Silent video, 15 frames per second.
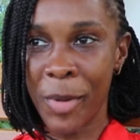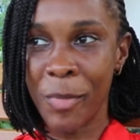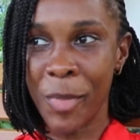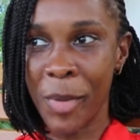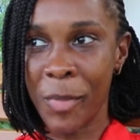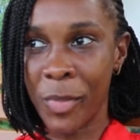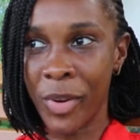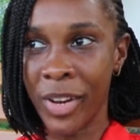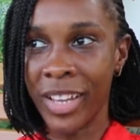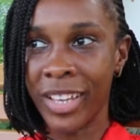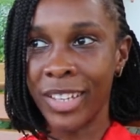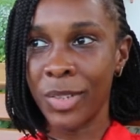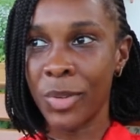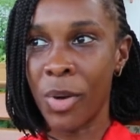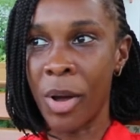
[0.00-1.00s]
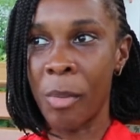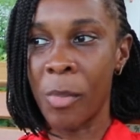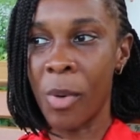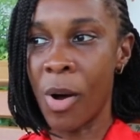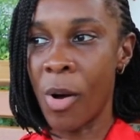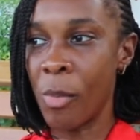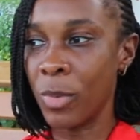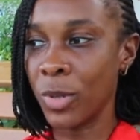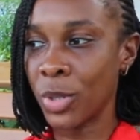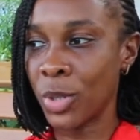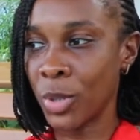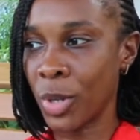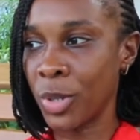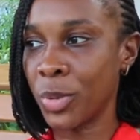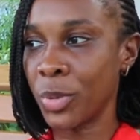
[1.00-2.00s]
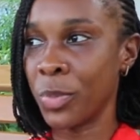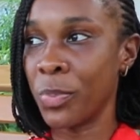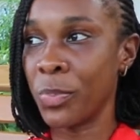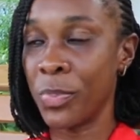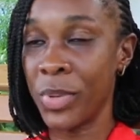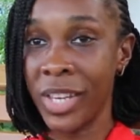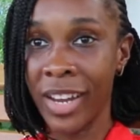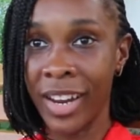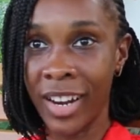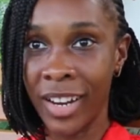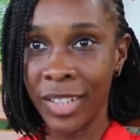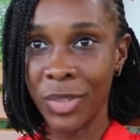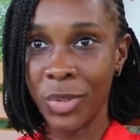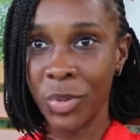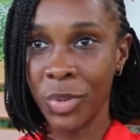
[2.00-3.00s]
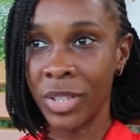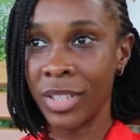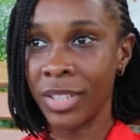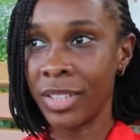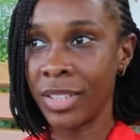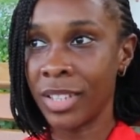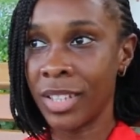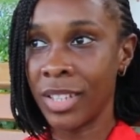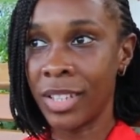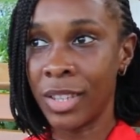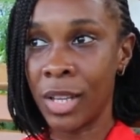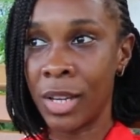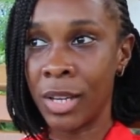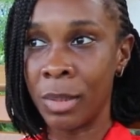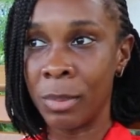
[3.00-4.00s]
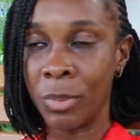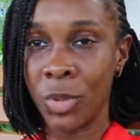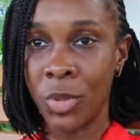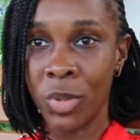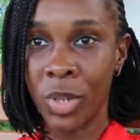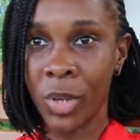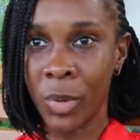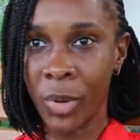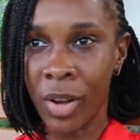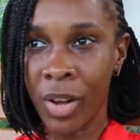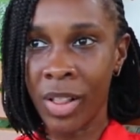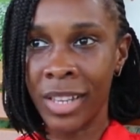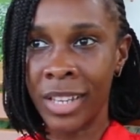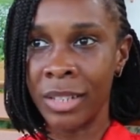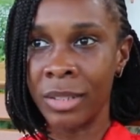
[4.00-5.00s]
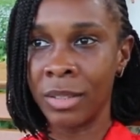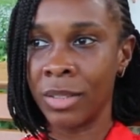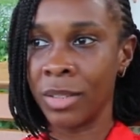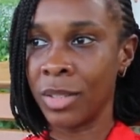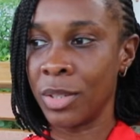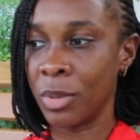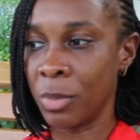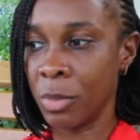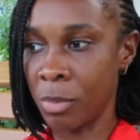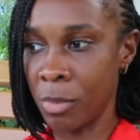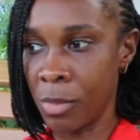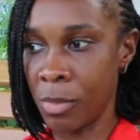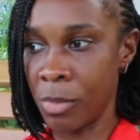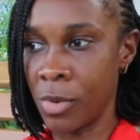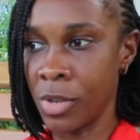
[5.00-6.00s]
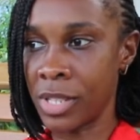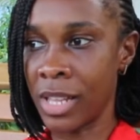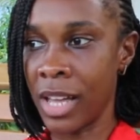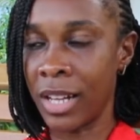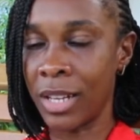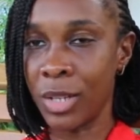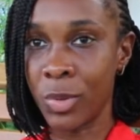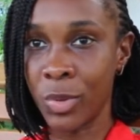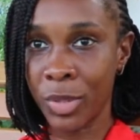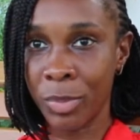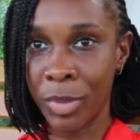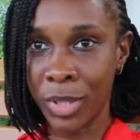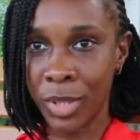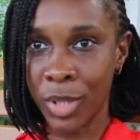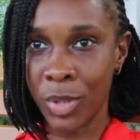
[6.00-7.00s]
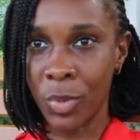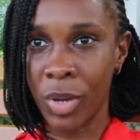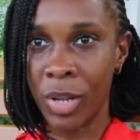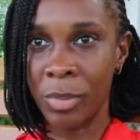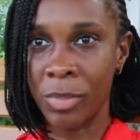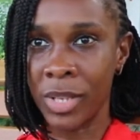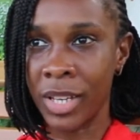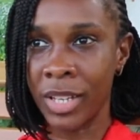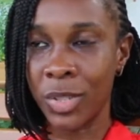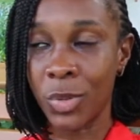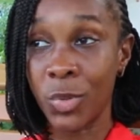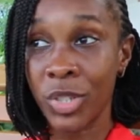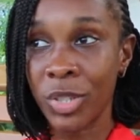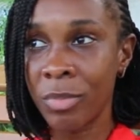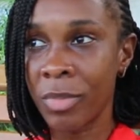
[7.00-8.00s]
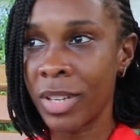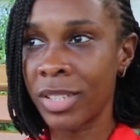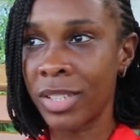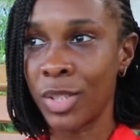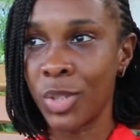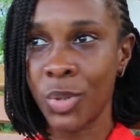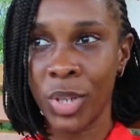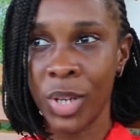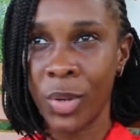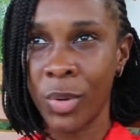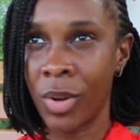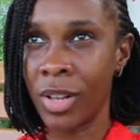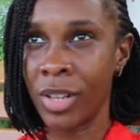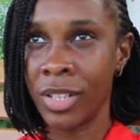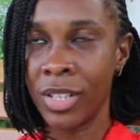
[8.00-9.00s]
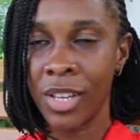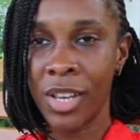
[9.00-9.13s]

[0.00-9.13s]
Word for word: on my break, you know, I'm almost sure to be here during the um, Jounen Kwéyòl and most likely Christmas as well because Christmas and Jounen Kwéyòl